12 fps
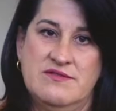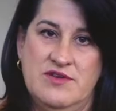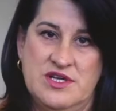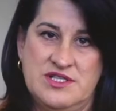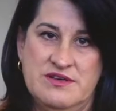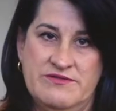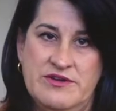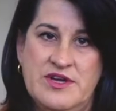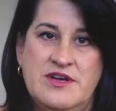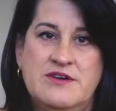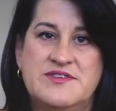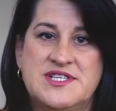of lots of
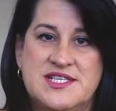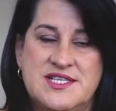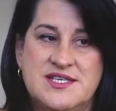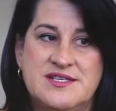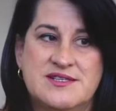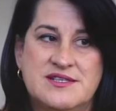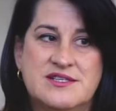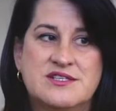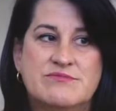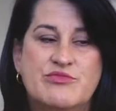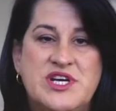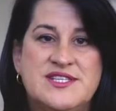visitors and
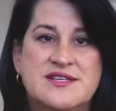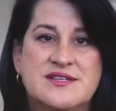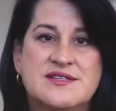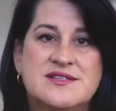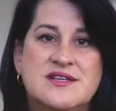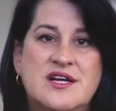presents.